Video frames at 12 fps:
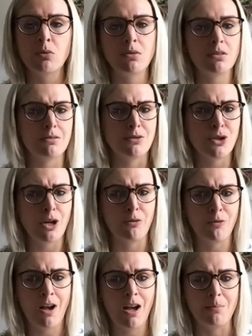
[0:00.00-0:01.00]
there's no
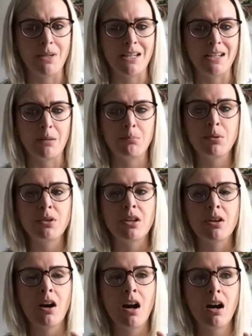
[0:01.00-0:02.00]
farming, but
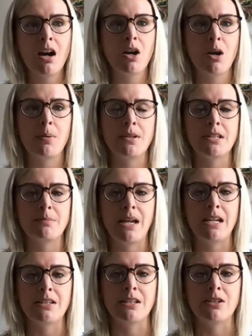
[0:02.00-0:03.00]
there are open
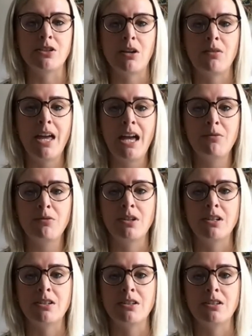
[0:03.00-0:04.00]
spaces. So there, for
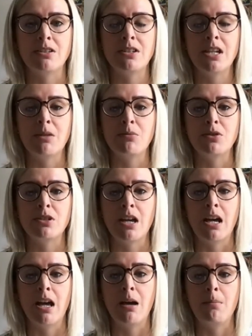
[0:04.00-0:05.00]
instance, it was
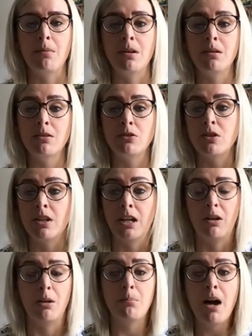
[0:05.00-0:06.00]

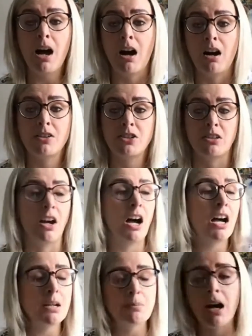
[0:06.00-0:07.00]
like parks,
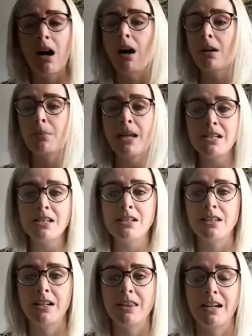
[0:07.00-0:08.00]
Hyde Park, places
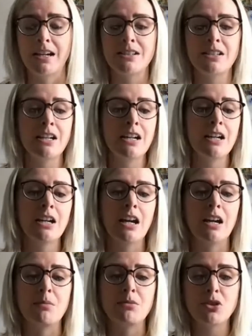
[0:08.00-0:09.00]
like that.
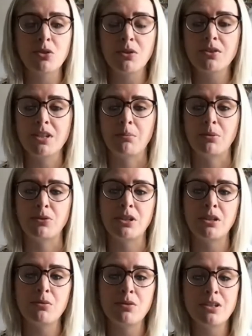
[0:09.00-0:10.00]
soil samples. So
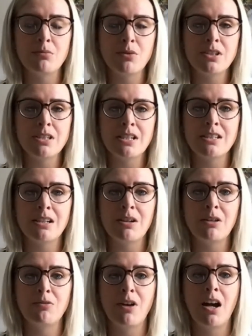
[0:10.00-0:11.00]
it wasn't necessarily
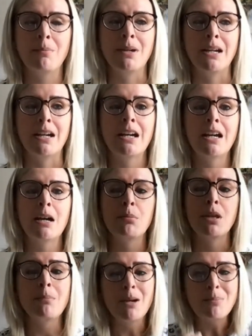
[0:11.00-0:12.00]
farming, but
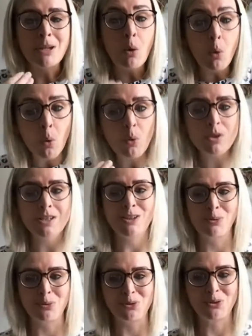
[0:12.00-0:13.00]
there might be
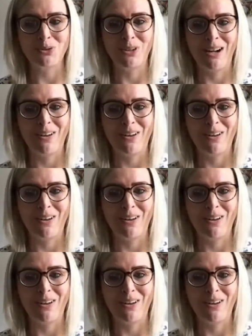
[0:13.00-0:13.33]
horticultural going